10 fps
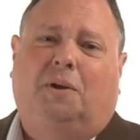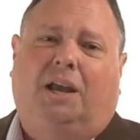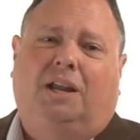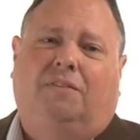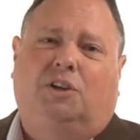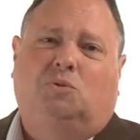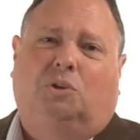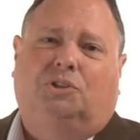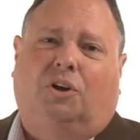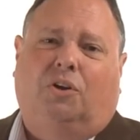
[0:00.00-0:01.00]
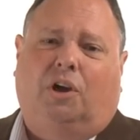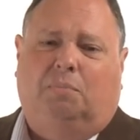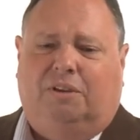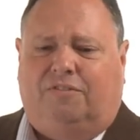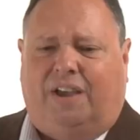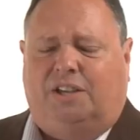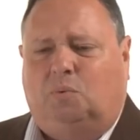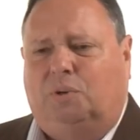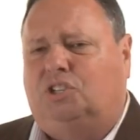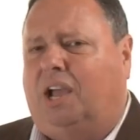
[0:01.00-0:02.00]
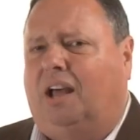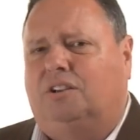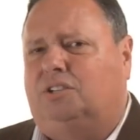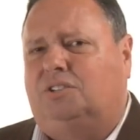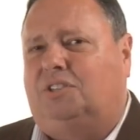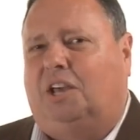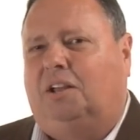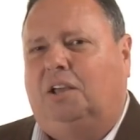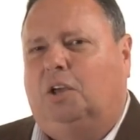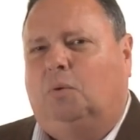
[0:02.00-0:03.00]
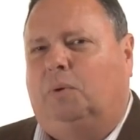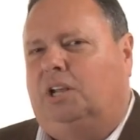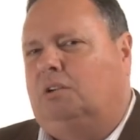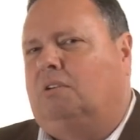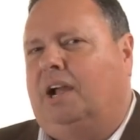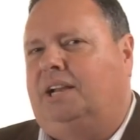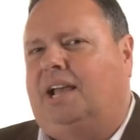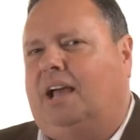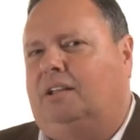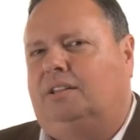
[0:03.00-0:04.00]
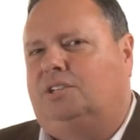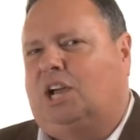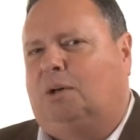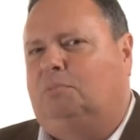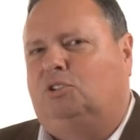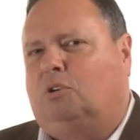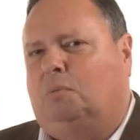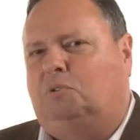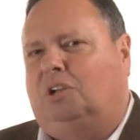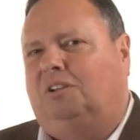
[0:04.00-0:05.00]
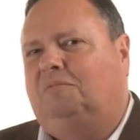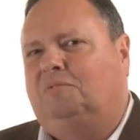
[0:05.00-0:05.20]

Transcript: individuals are going to be faced with challenges that we didn't write down in the job description.